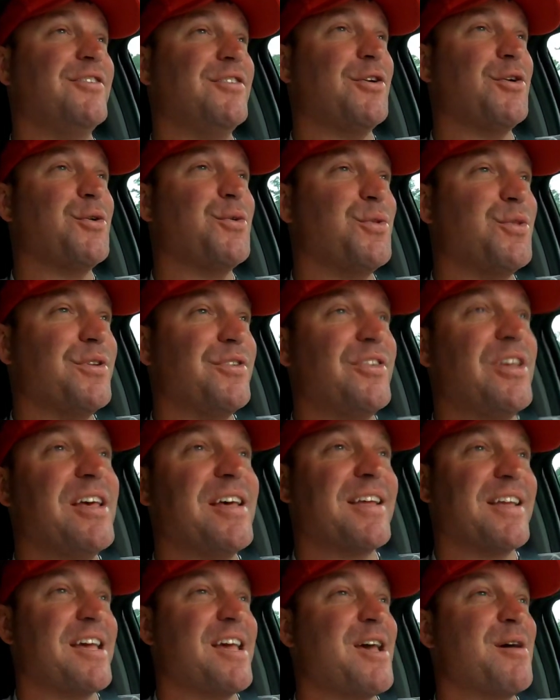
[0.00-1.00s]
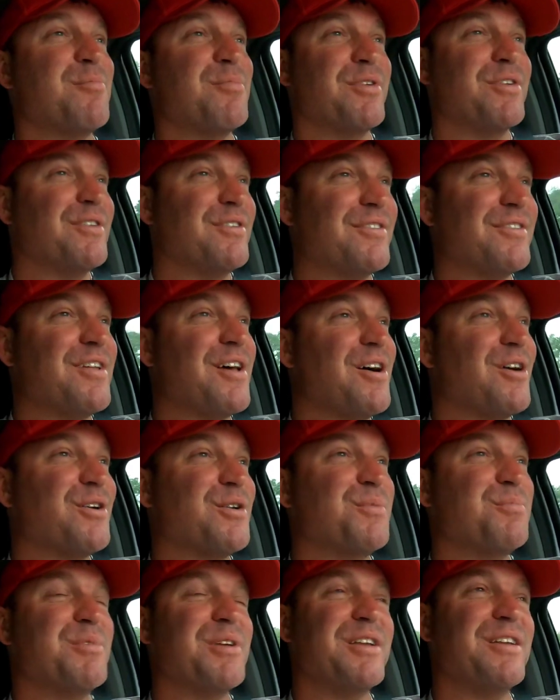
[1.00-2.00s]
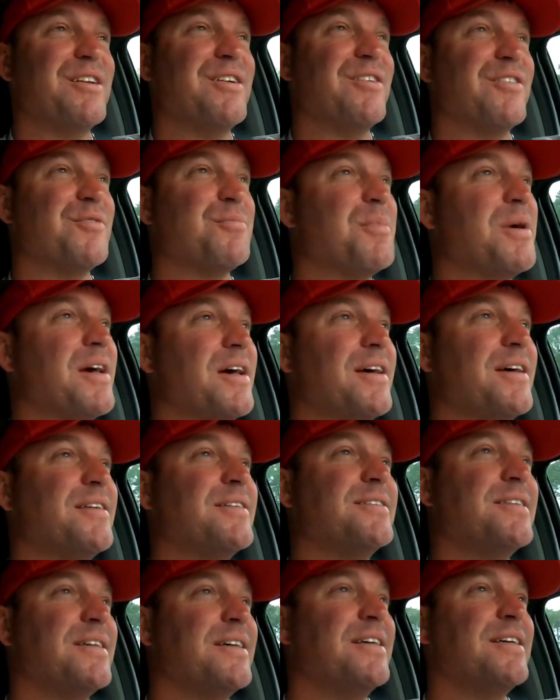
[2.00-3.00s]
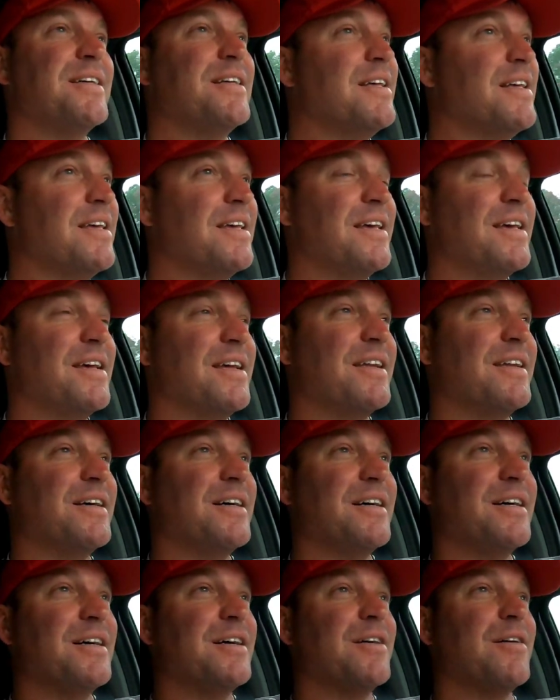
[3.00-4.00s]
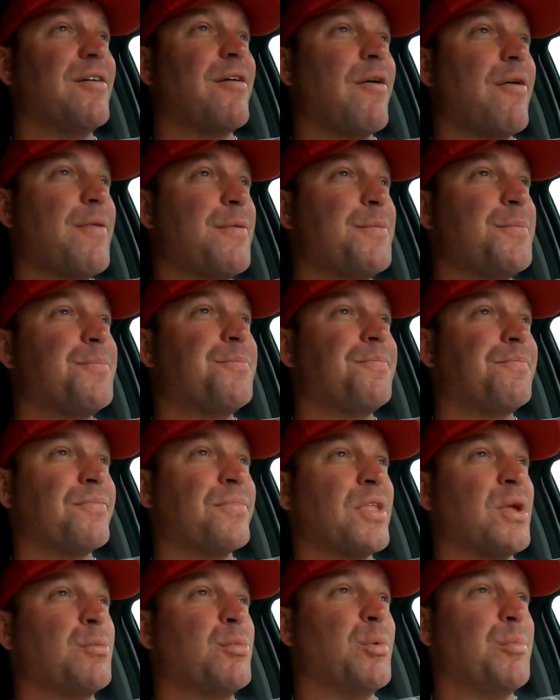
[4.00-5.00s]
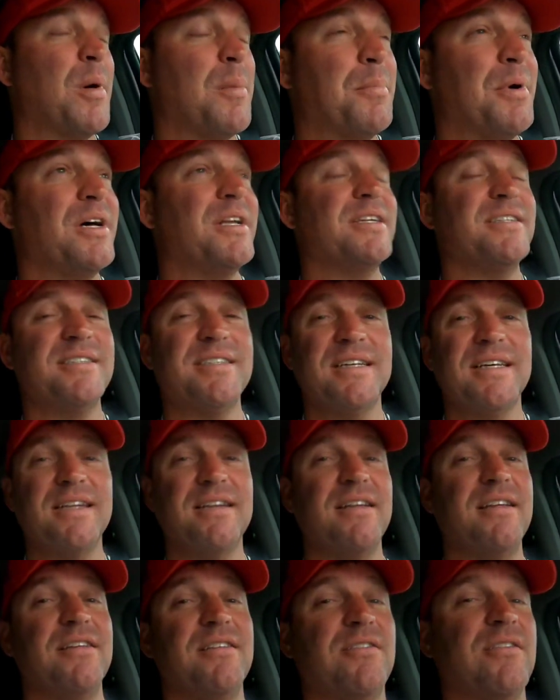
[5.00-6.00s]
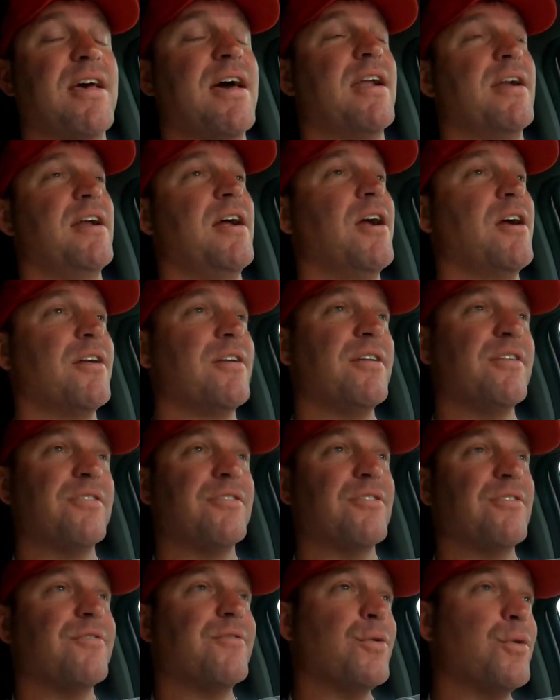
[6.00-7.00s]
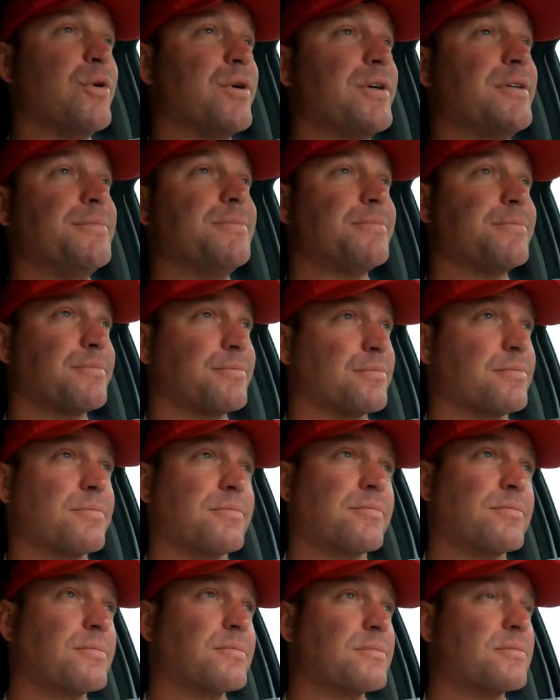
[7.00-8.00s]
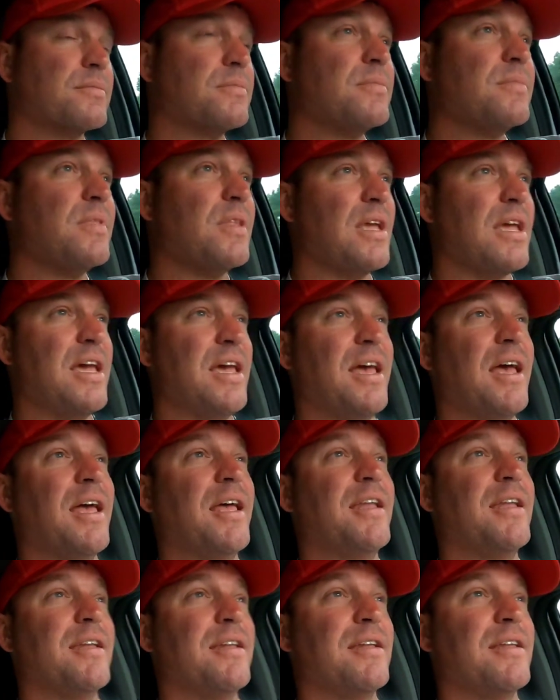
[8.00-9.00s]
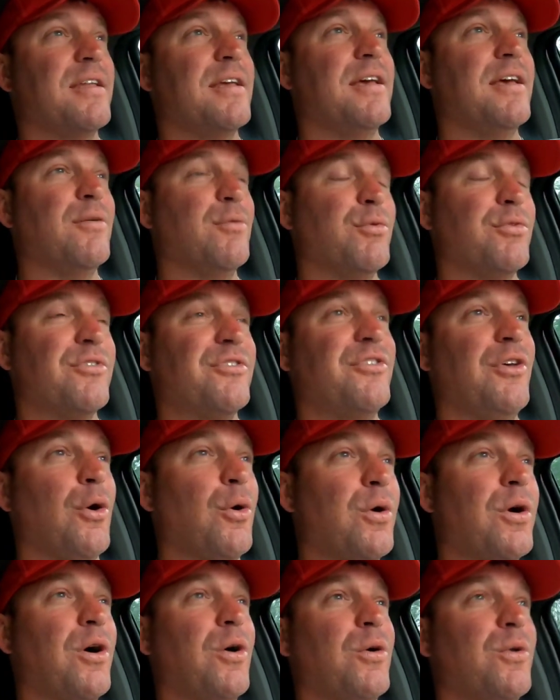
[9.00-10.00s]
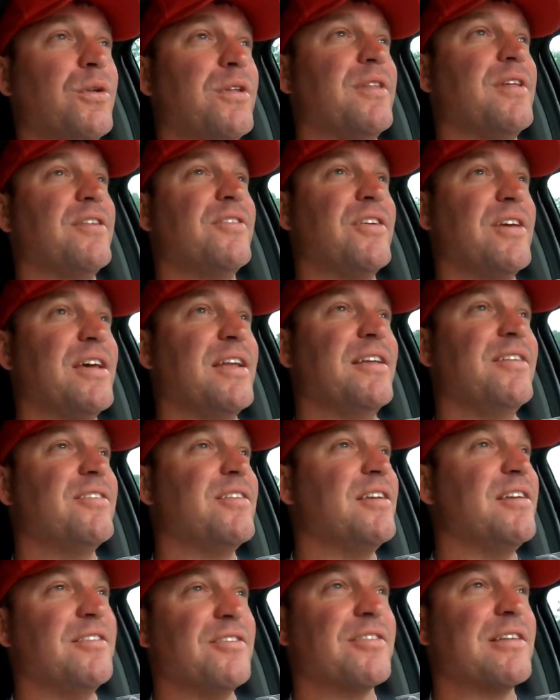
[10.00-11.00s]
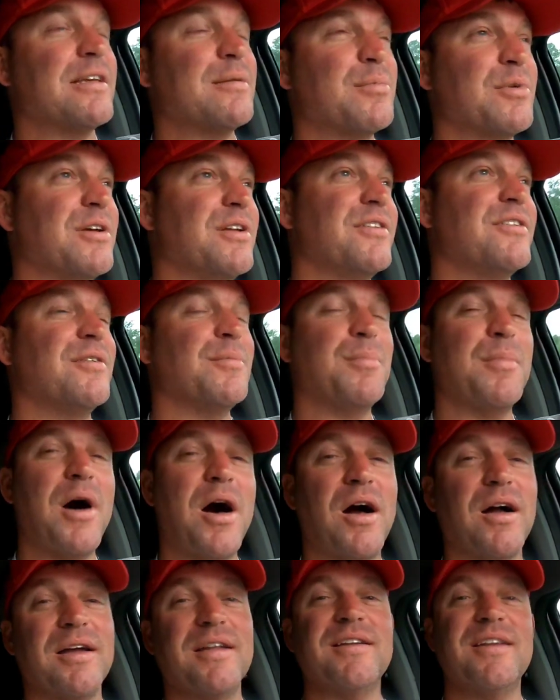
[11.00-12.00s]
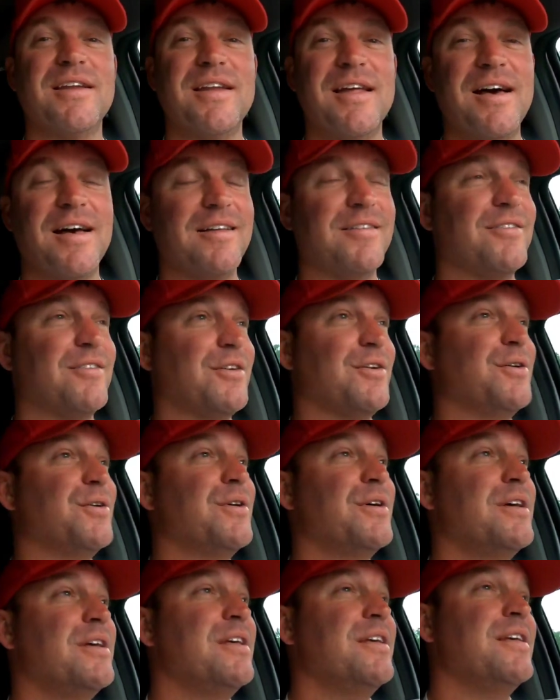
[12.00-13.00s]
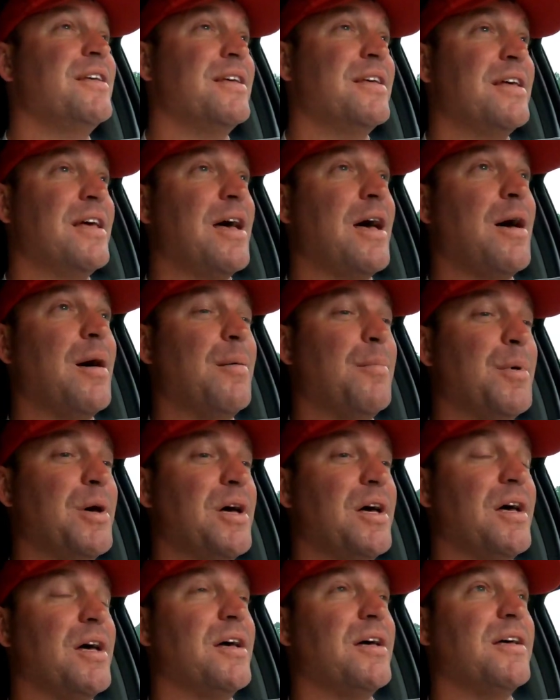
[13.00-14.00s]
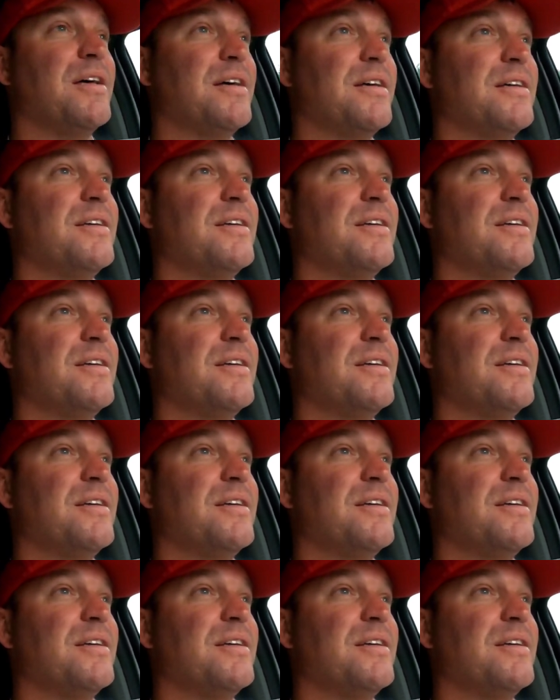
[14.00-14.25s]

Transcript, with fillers: so the tent camping is not going to be near as bad. And uh, but my buddy said he's got an air conditioner for it, and it was so cold in the tent. He said he's sleeping in toboggan tonight. So I'm uh,